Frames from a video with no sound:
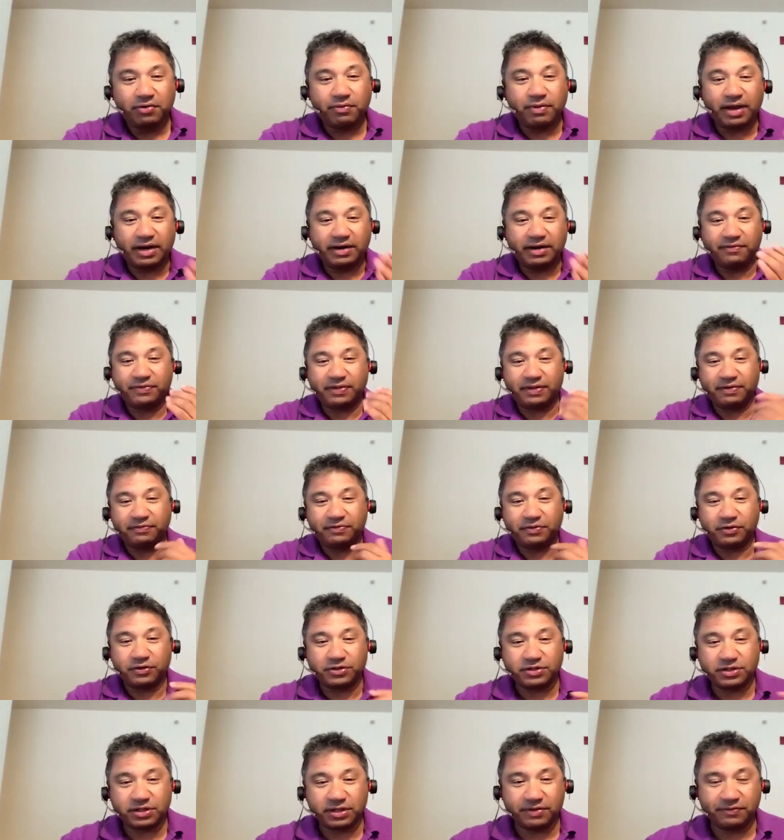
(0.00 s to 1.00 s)
right? If
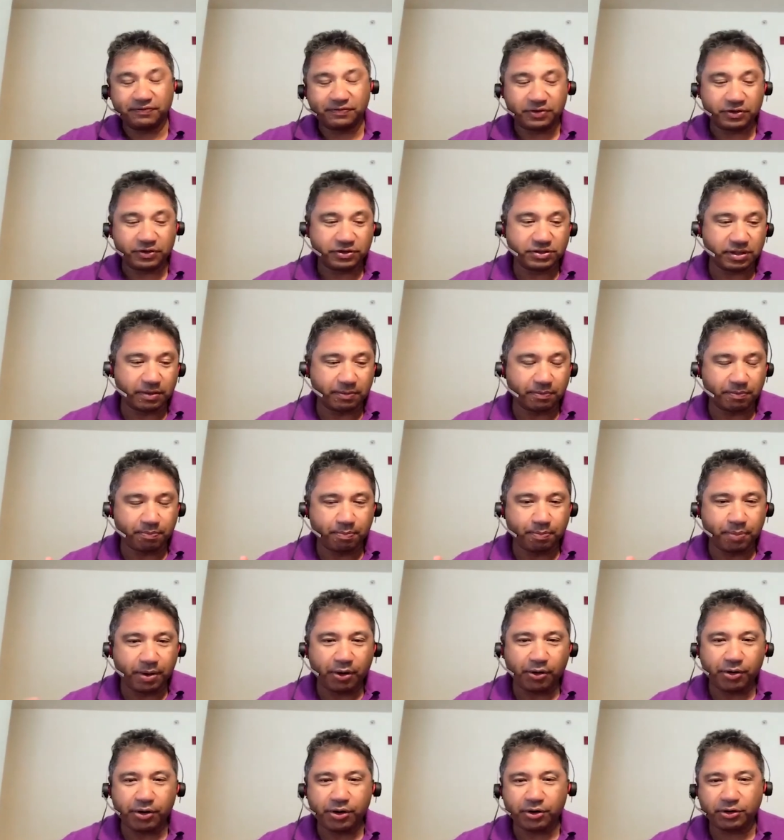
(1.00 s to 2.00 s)
there's a
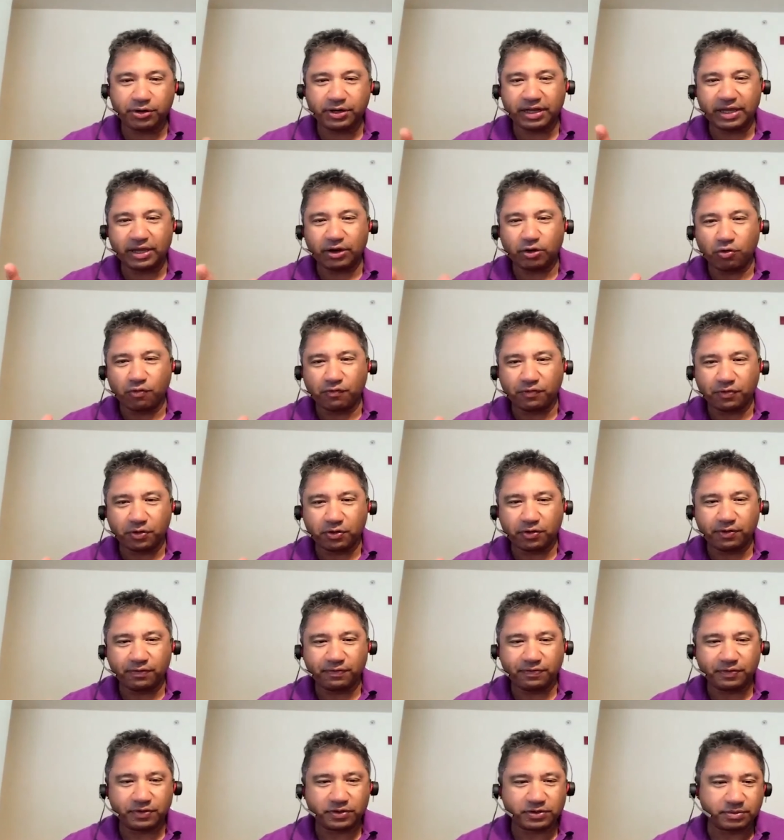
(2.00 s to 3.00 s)
barrier to get
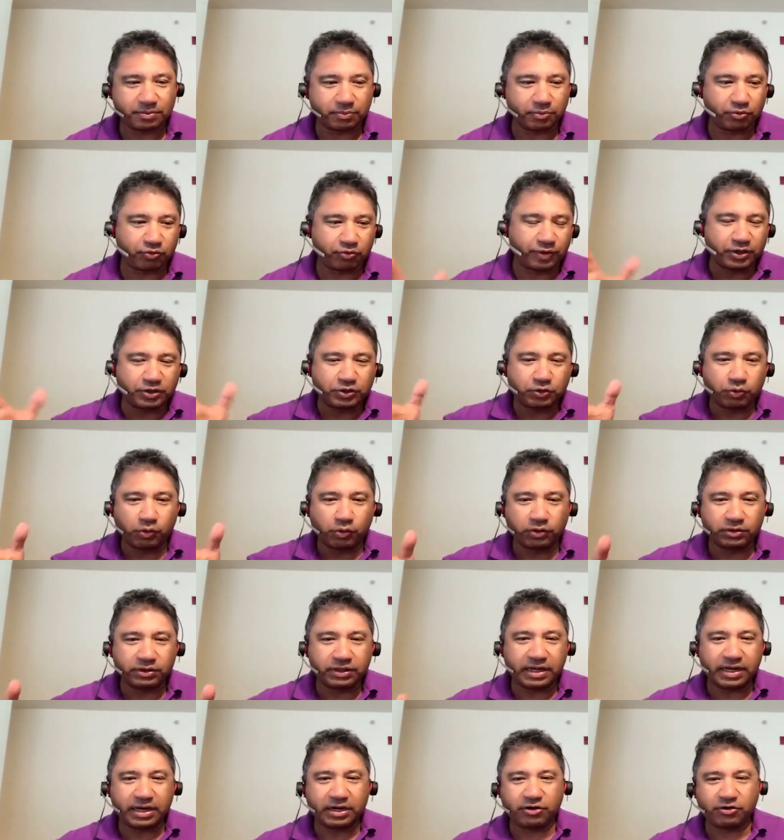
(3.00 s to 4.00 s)
over, if there's some
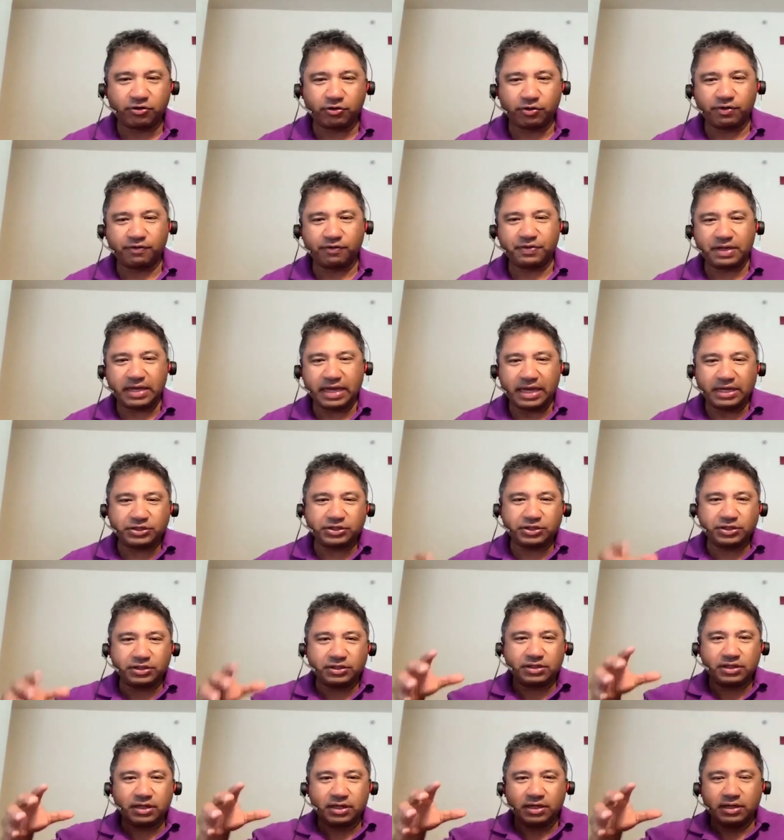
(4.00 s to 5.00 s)
threshold to enter, if the
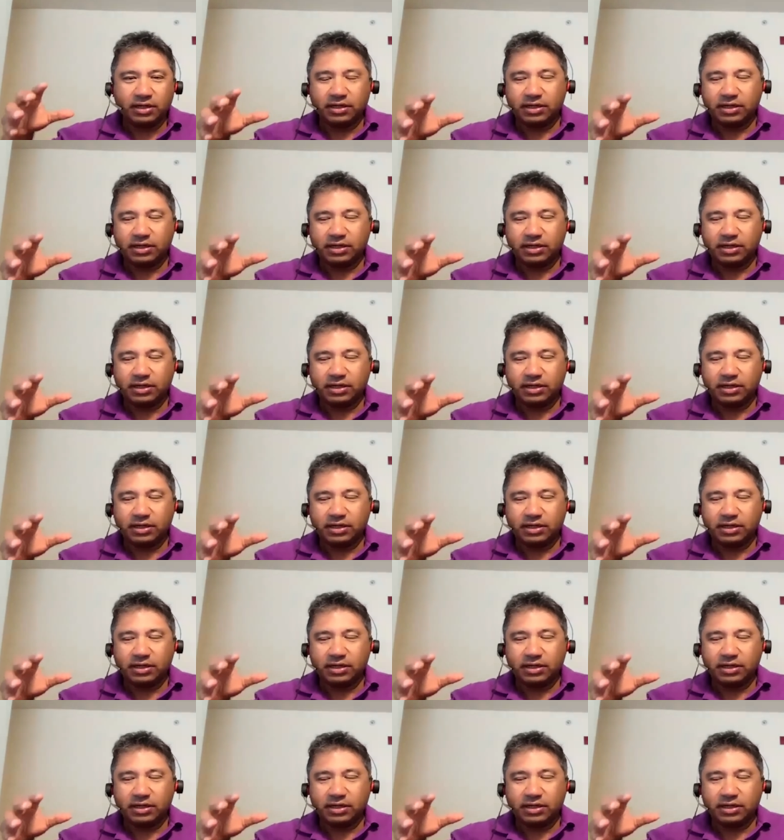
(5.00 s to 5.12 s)
agent,